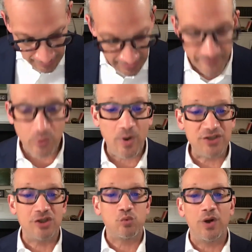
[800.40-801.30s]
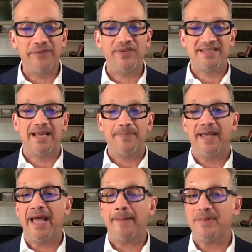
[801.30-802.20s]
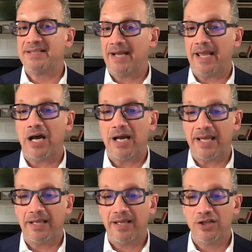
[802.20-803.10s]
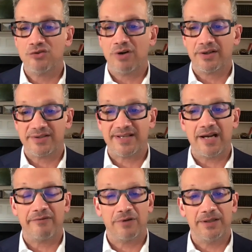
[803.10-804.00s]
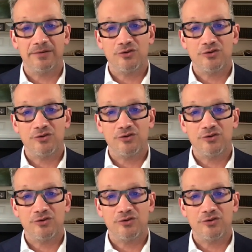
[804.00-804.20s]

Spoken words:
And the question is, what if the same thing happens in AI in drug discovery?